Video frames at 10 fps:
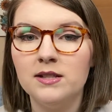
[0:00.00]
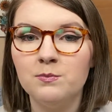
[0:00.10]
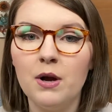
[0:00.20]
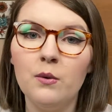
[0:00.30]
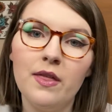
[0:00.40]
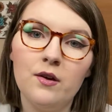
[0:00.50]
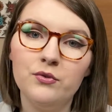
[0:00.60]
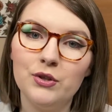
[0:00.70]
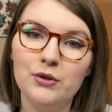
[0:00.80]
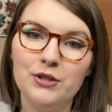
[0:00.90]
But without
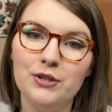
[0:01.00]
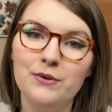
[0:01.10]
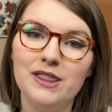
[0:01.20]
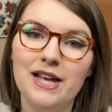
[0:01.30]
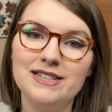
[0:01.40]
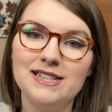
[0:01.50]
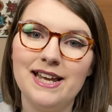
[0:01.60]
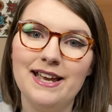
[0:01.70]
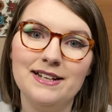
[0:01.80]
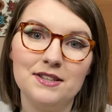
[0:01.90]
further ado, let's
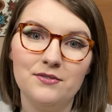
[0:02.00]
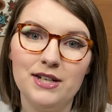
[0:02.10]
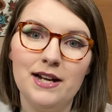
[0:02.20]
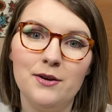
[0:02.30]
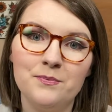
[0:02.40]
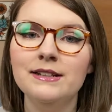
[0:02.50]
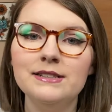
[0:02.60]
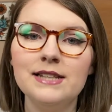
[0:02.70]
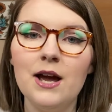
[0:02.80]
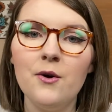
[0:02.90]
get into the video.
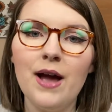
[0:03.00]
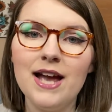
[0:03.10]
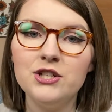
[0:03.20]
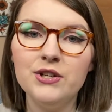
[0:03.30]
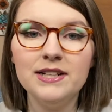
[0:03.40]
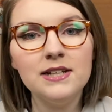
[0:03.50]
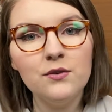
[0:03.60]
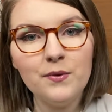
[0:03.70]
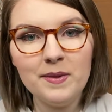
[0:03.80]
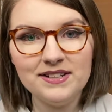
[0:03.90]
So as you can tell
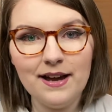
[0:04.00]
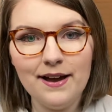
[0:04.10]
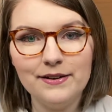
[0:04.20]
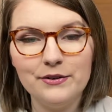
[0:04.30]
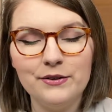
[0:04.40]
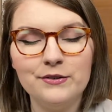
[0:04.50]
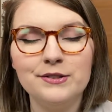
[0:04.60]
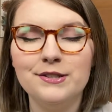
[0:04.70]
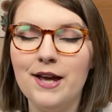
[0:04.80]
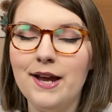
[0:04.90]
from the title,
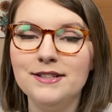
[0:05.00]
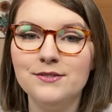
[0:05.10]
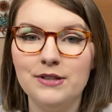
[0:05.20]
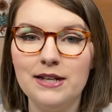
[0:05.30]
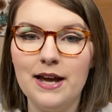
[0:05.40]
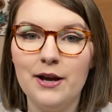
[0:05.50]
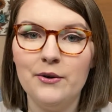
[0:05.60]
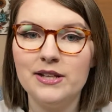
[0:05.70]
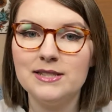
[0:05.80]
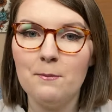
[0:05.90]
today's video
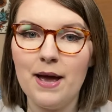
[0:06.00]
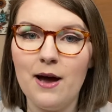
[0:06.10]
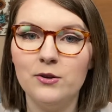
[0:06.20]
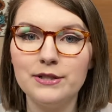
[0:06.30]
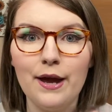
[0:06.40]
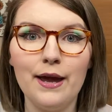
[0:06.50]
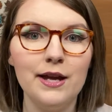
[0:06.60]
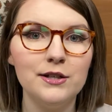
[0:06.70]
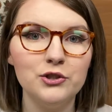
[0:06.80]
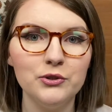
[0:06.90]
is about
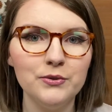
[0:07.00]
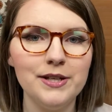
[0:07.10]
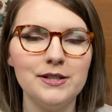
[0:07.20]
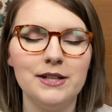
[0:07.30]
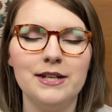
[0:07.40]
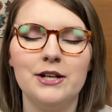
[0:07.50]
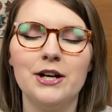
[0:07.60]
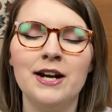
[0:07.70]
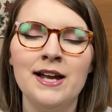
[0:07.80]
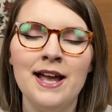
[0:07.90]
a jewelry
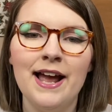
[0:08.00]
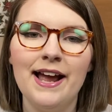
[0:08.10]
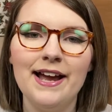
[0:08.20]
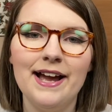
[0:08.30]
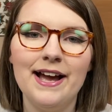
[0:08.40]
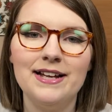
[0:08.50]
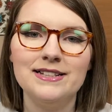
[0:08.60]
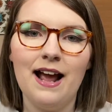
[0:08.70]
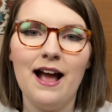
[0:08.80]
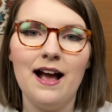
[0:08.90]
cleaner,
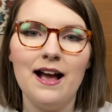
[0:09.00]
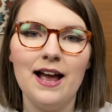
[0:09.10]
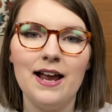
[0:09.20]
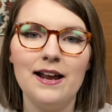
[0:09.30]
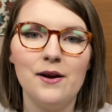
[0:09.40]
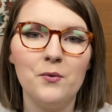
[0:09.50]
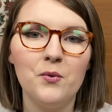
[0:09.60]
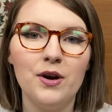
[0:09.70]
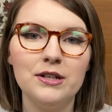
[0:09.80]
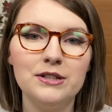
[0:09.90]
and I
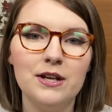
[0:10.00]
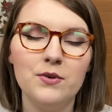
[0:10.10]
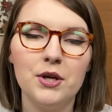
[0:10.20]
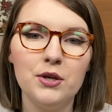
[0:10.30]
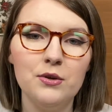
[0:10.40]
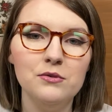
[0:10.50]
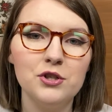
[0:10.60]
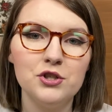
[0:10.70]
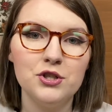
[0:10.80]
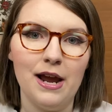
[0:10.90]
want to give a huge
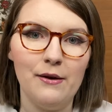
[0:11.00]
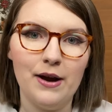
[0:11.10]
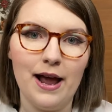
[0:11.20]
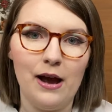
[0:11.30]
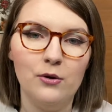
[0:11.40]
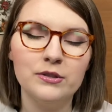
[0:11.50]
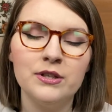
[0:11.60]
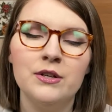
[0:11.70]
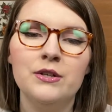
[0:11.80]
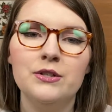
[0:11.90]
shout out
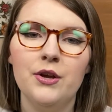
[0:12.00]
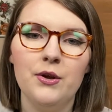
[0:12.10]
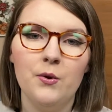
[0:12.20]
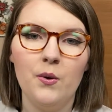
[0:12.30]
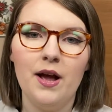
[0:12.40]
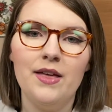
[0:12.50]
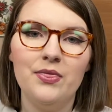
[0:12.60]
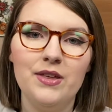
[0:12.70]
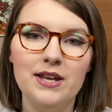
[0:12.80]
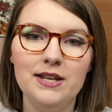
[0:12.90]
to
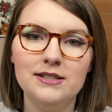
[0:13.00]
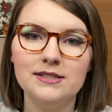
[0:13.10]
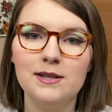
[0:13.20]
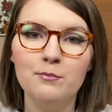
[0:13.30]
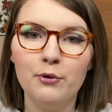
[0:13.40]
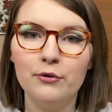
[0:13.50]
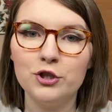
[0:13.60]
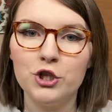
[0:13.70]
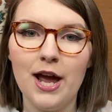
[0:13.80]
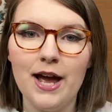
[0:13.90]
the Simple
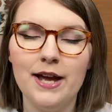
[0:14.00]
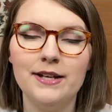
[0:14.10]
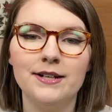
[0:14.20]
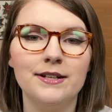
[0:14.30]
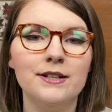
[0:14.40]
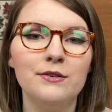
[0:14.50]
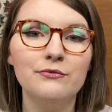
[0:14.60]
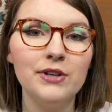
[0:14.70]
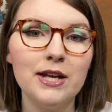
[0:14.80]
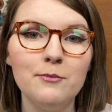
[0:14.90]
Shine
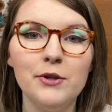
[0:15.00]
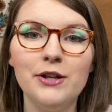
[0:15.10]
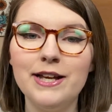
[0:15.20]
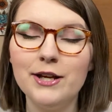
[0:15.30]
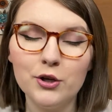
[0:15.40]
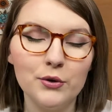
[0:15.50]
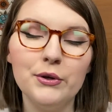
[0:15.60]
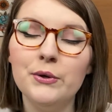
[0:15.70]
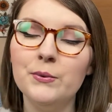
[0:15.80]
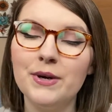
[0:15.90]
family,
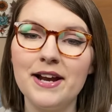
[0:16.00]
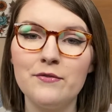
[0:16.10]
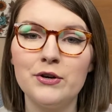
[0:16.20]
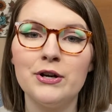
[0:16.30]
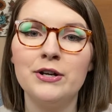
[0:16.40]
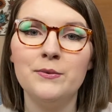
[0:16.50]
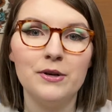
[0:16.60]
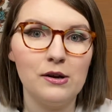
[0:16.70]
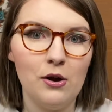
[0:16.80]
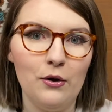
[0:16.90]
crew, whatever you
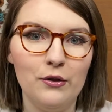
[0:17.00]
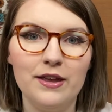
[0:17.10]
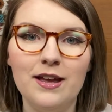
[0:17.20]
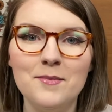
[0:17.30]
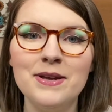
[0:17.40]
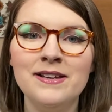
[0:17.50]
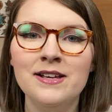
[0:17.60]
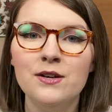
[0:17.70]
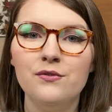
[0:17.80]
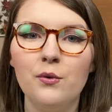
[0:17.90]
want to call them,
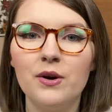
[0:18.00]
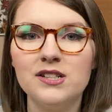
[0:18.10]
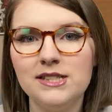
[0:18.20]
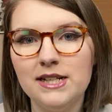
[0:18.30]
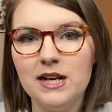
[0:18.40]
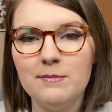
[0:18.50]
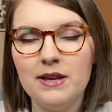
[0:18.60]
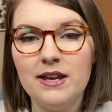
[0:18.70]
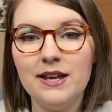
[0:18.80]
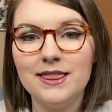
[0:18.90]
for sending
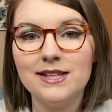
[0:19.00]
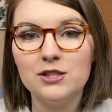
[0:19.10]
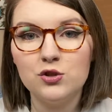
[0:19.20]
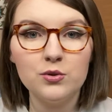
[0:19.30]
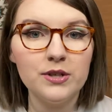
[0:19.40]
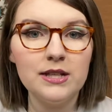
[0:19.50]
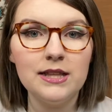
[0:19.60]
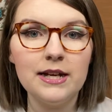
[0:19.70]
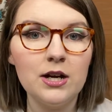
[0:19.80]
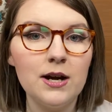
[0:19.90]
me this jewelry
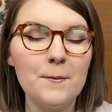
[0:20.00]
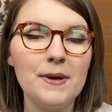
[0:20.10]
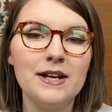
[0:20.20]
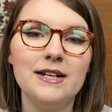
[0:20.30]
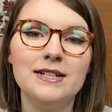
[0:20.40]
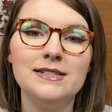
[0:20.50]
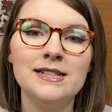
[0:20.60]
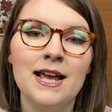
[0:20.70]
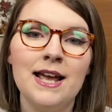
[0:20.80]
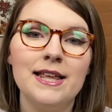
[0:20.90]
cleaner, because
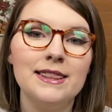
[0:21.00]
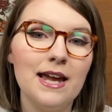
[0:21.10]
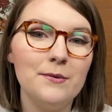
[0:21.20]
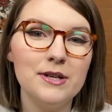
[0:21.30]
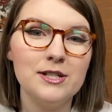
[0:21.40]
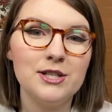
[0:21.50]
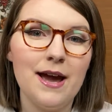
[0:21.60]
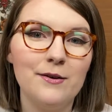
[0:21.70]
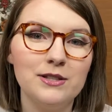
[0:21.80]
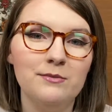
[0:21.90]
they reached
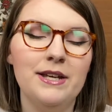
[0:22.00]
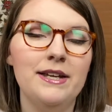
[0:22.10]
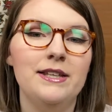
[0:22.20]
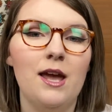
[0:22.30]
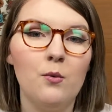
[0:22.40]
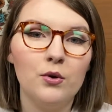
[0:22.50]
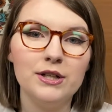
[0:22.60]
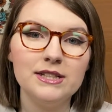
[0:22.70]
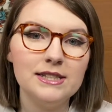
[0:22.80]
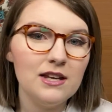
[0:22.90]
out to me. They
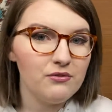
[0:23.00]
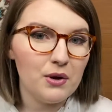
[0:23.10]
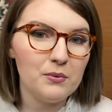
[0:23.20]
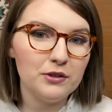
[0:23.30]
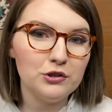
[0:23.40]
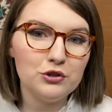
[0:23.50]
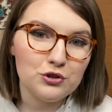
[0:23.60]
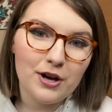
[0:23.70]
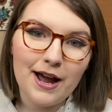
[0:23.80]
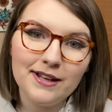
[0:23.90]
wanted to see if I wanted to
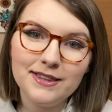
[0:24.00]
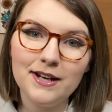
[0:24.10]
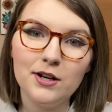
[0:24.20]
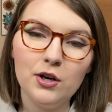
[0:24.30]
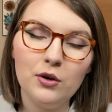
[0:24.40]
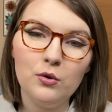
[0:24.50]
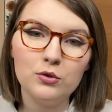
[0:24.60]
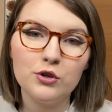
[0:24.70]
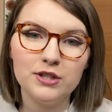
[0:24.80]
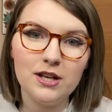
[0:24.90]
try their
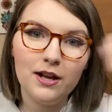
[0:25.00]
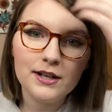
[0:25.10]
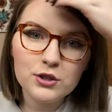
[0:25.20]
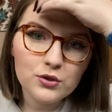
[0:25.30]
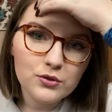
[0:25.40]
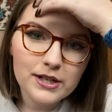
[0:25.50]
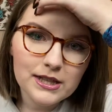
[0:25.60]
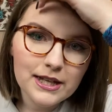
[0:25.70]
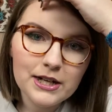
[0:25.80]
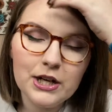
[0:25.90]
ultrasonic jewelry
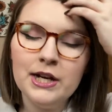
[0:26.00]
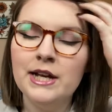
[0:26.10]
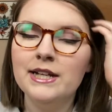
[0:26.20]
cleaner.